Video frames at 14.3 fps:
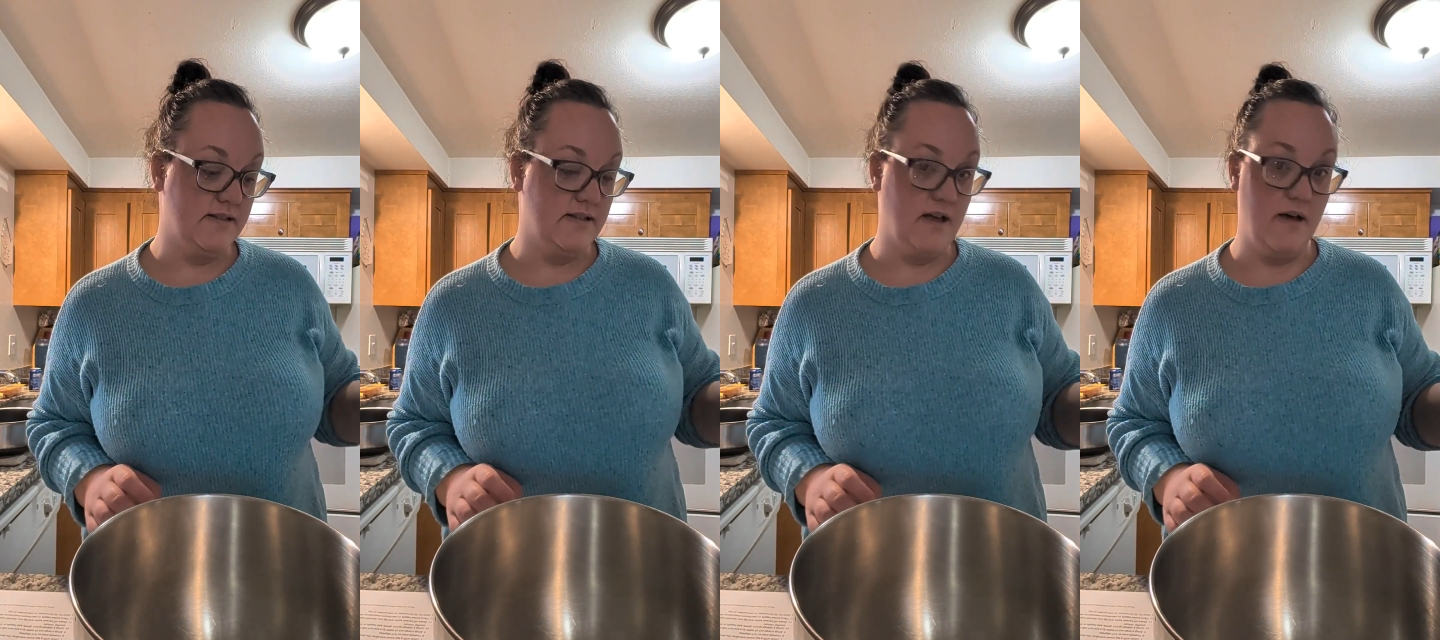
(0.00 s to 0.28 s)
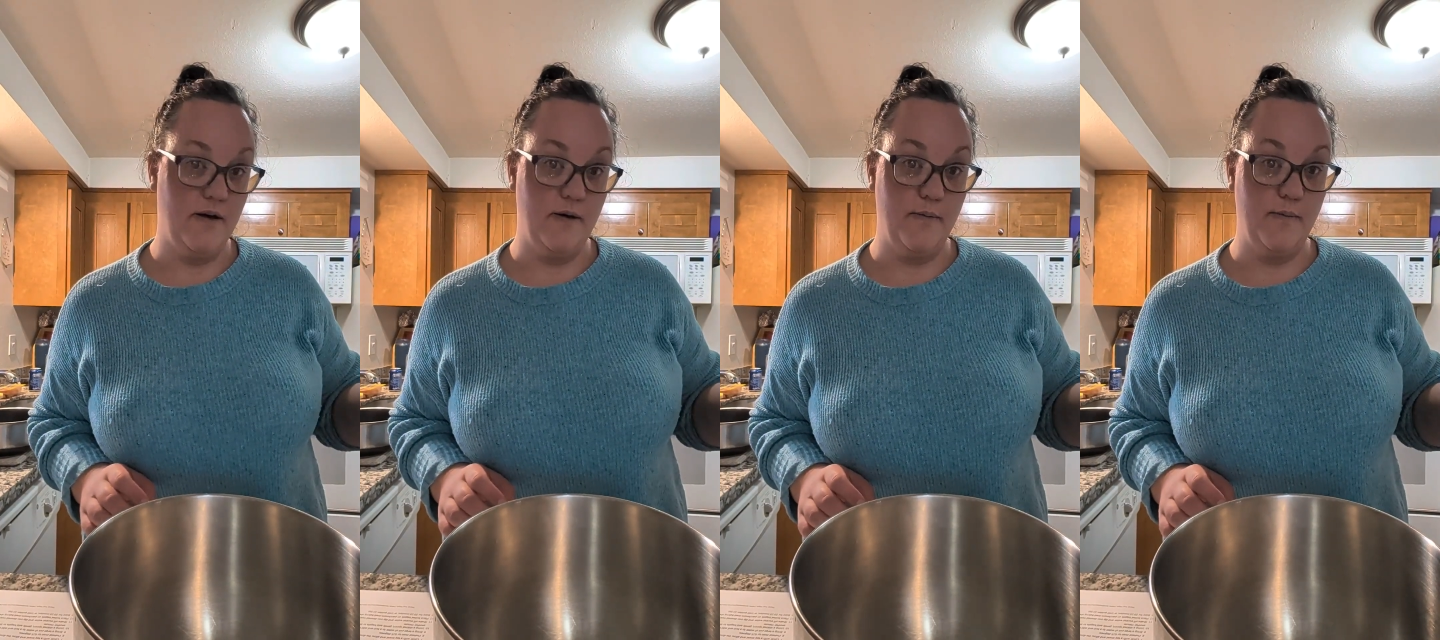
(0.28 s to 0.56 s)

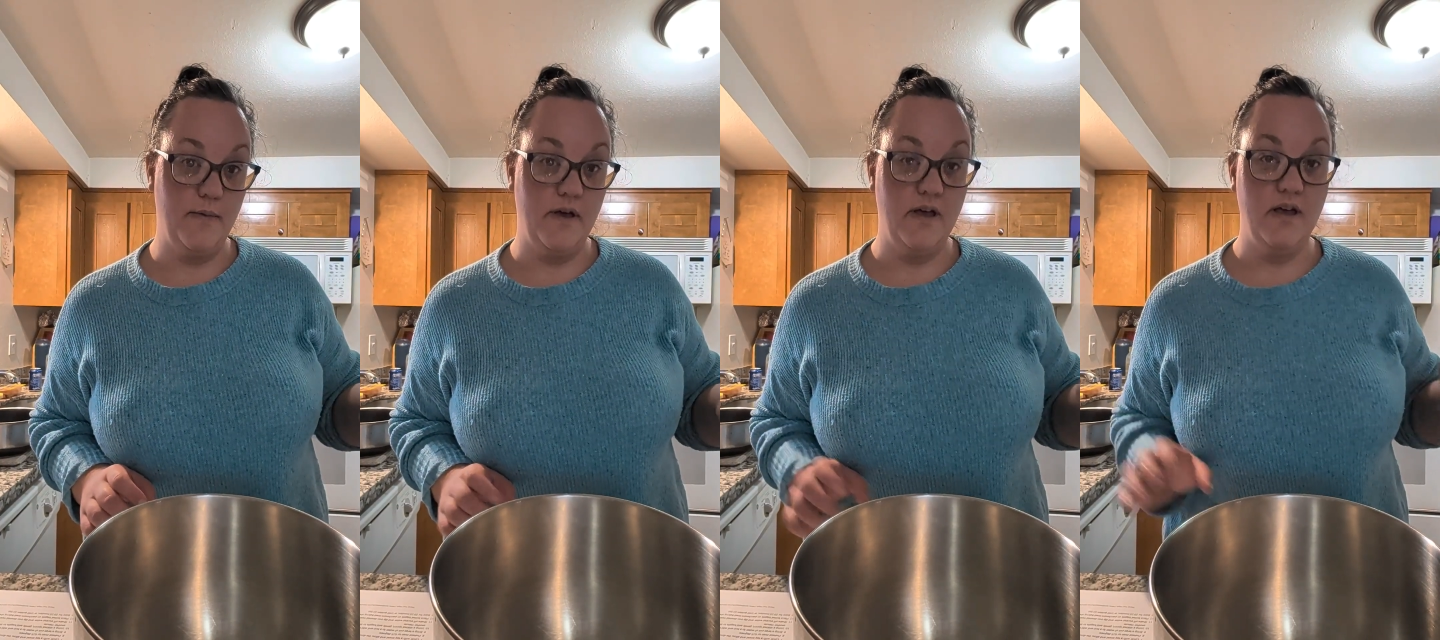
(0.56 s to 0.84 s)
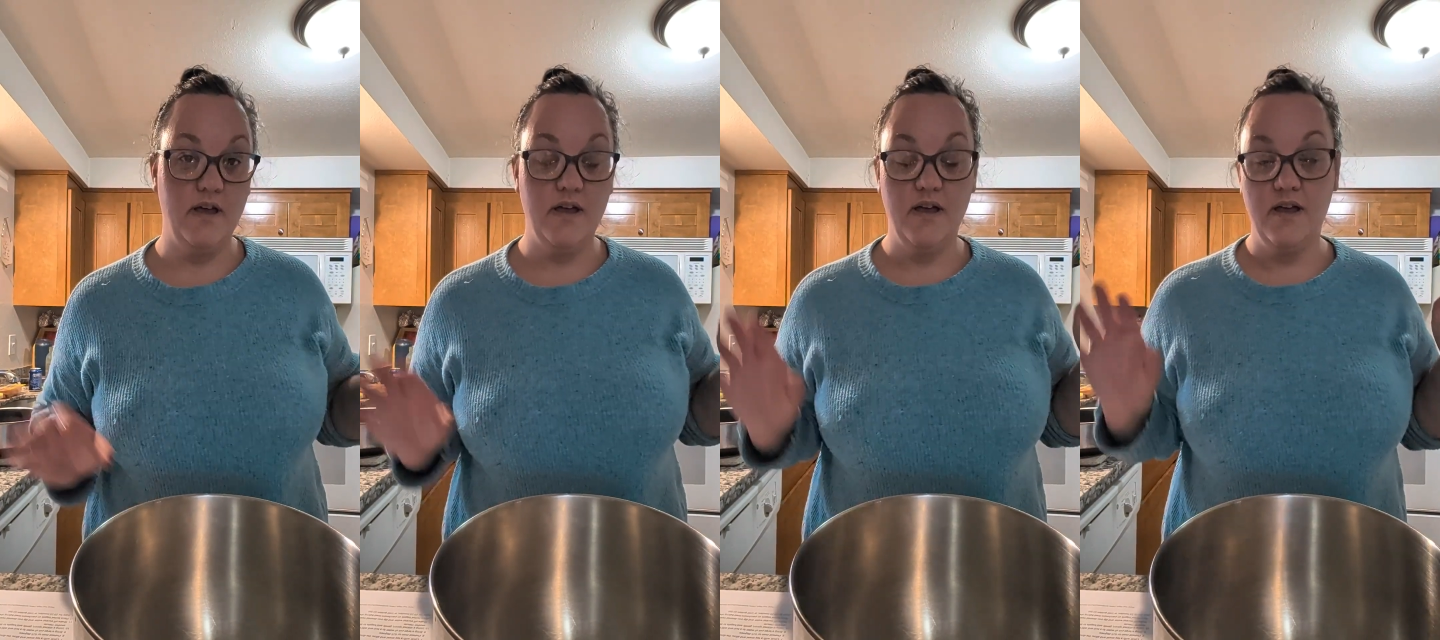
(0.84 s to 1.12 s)
some
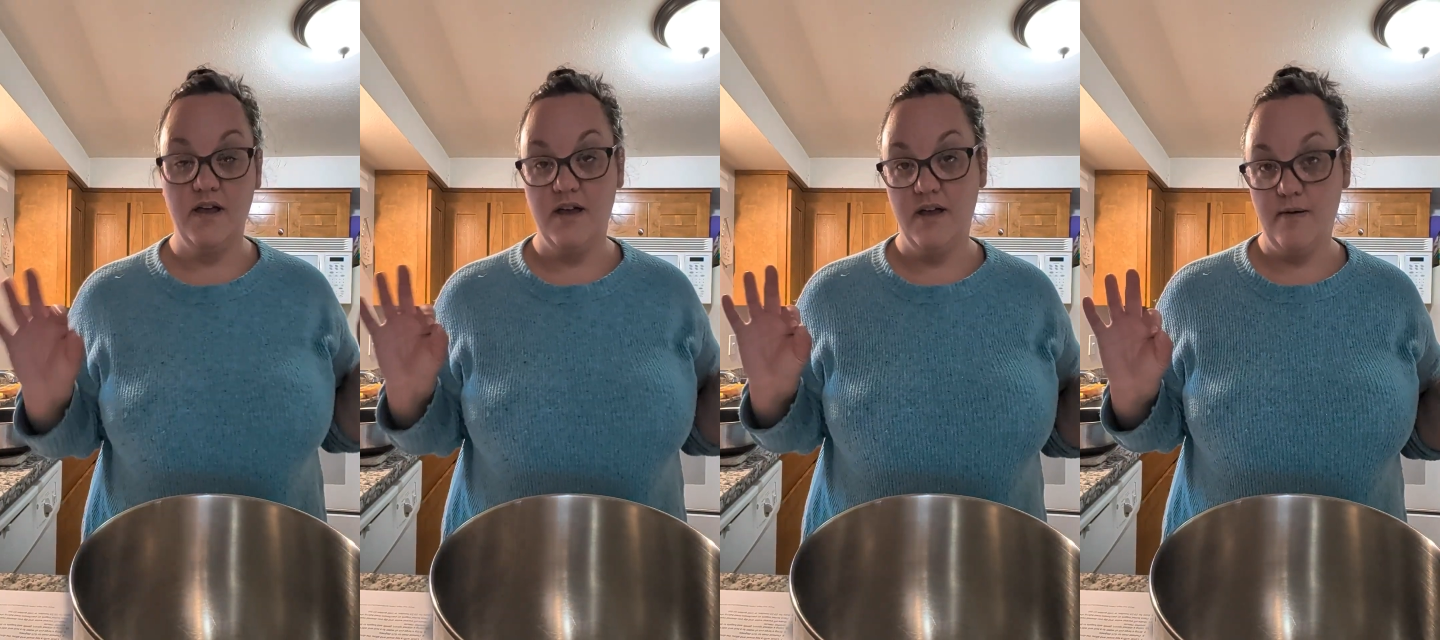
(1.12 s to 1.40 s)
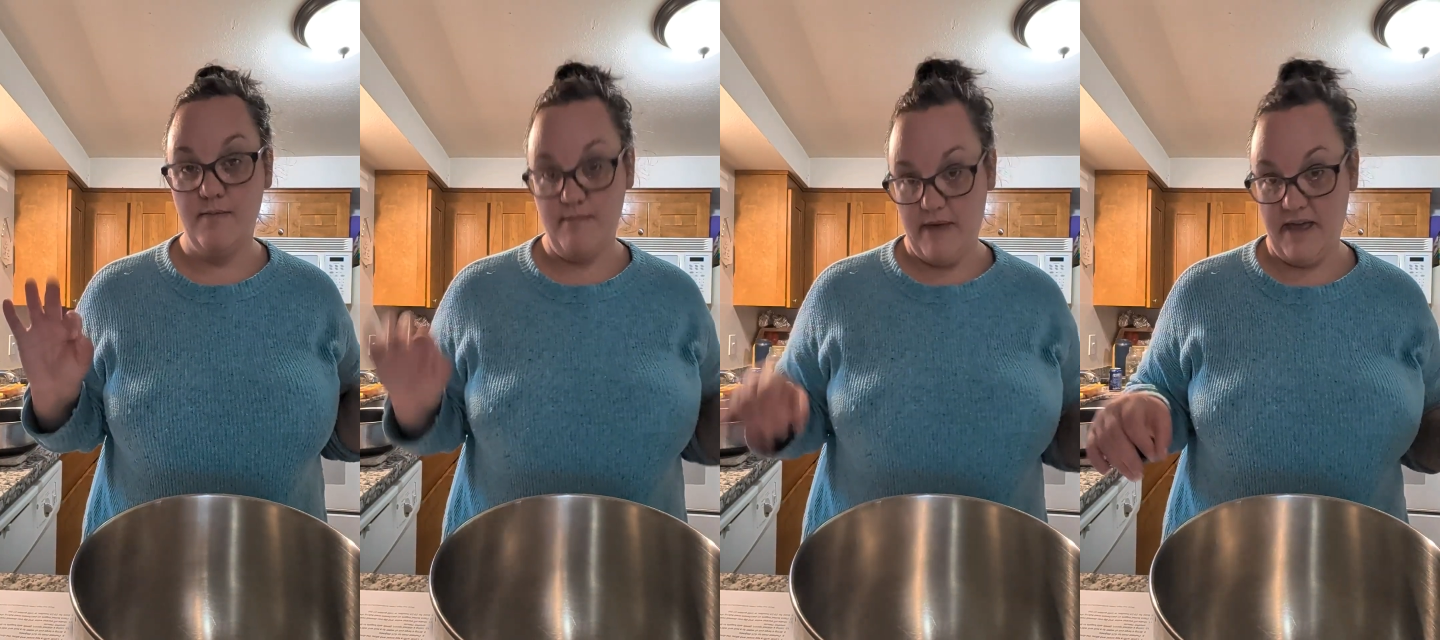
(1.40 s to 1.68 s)

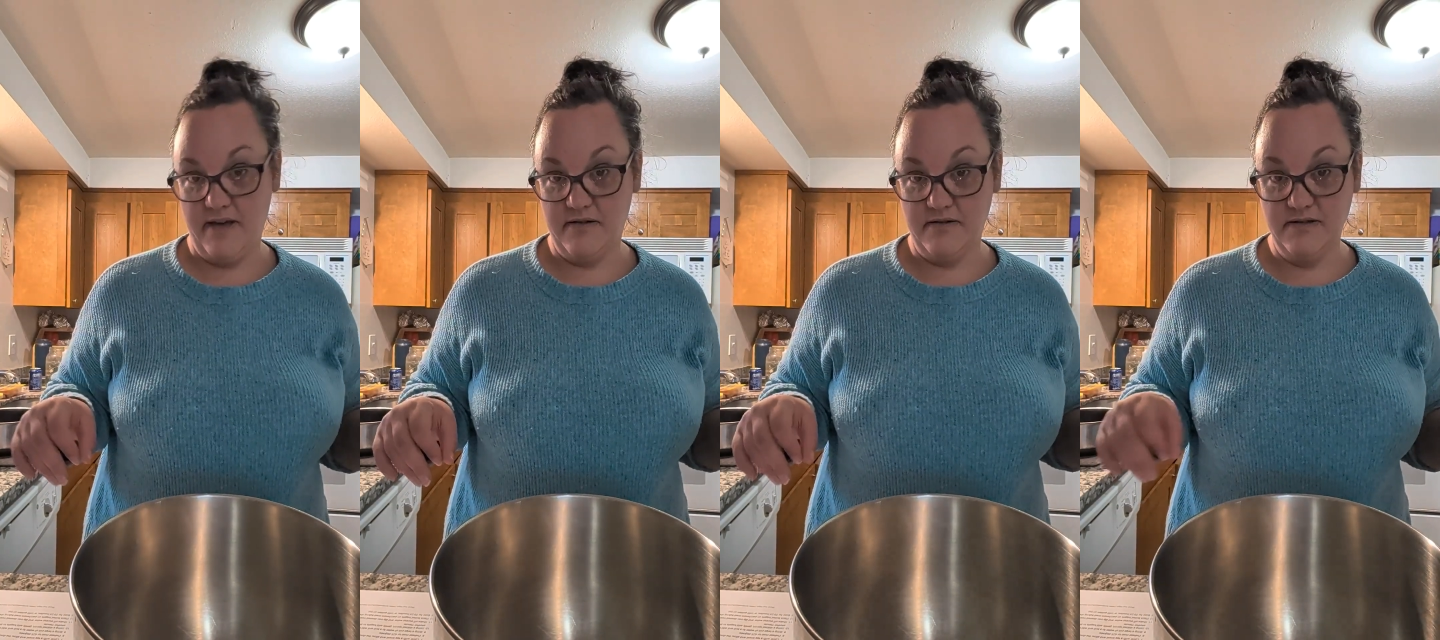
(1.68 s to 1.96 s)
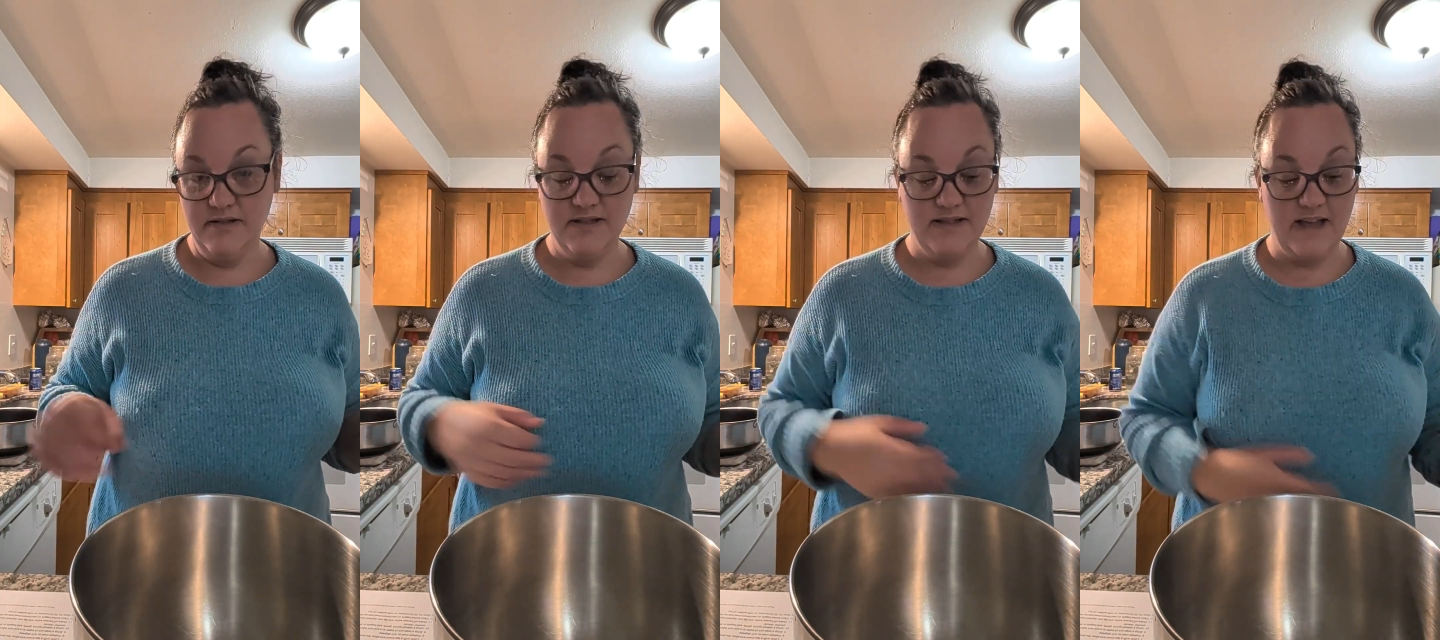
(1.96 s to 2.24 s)

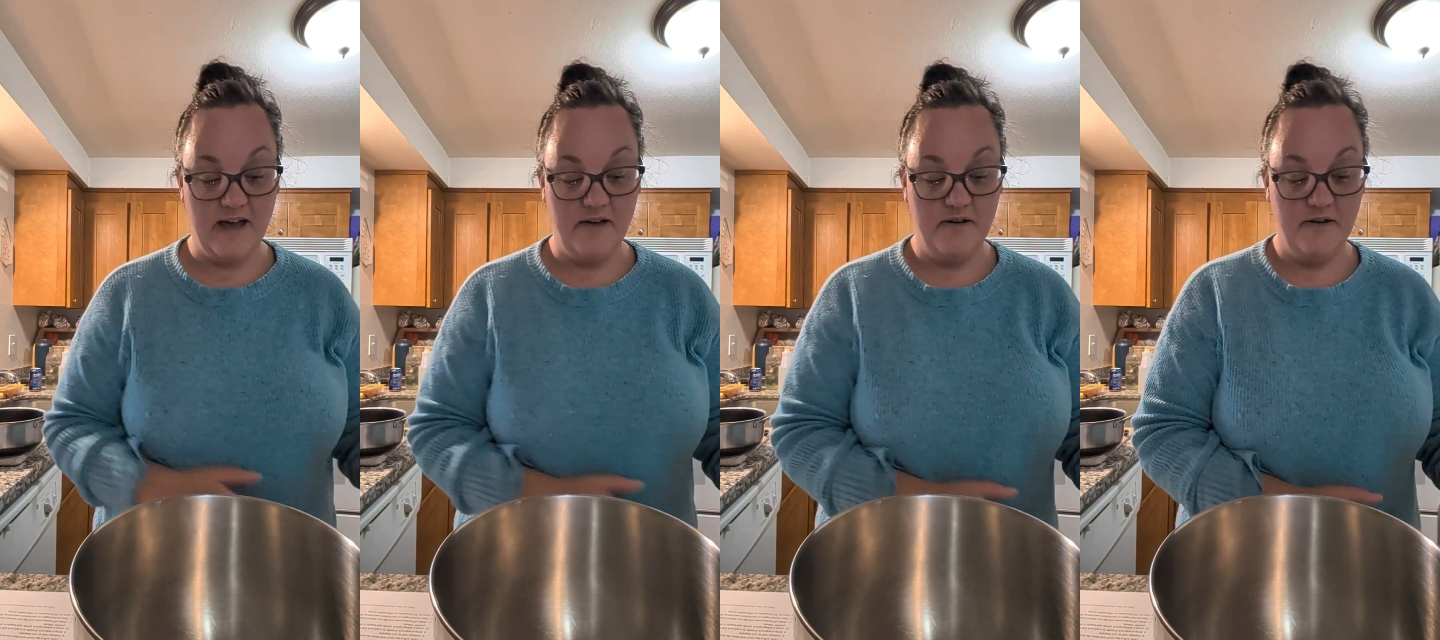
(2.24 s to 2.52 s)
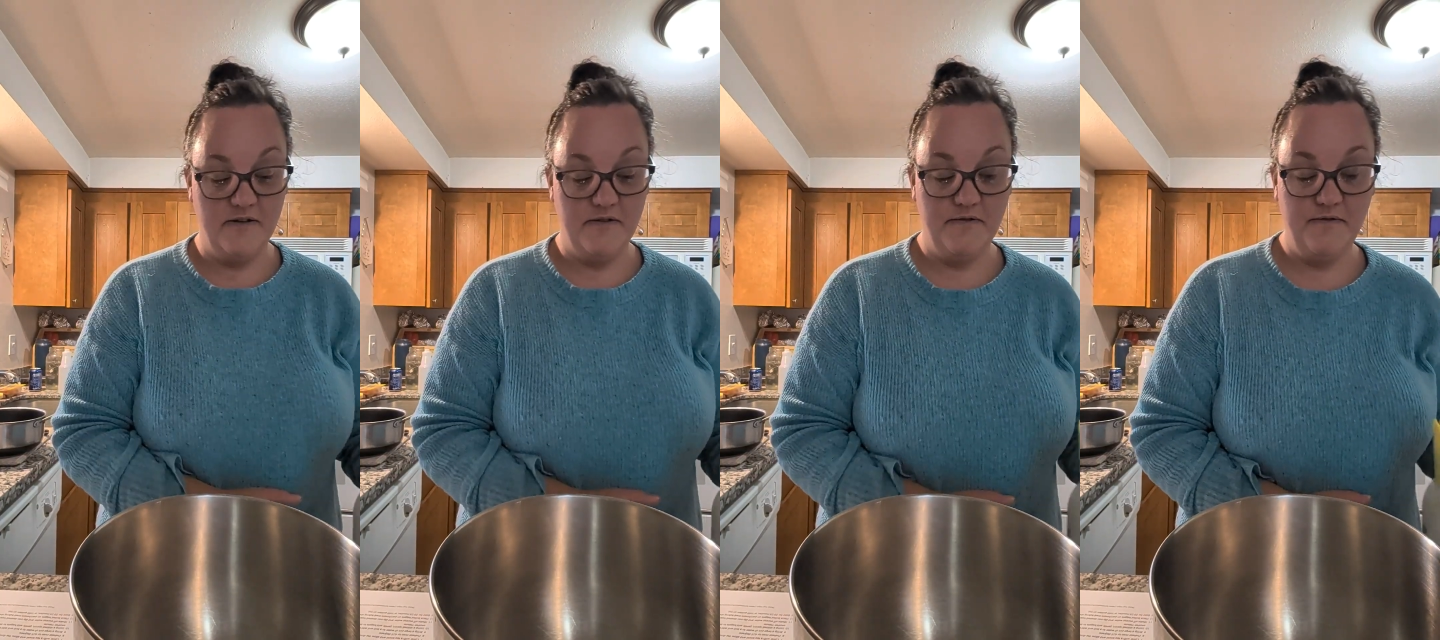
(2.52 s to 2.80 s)
bagels out
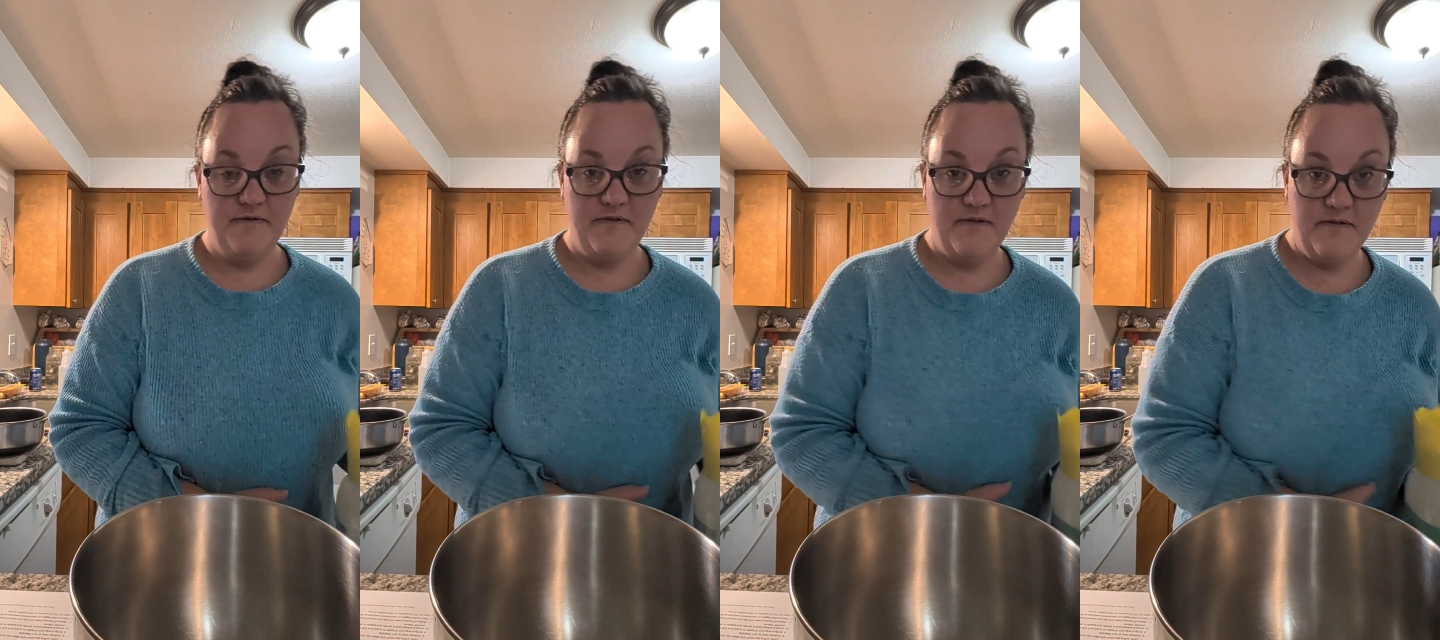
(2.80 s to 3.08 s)
of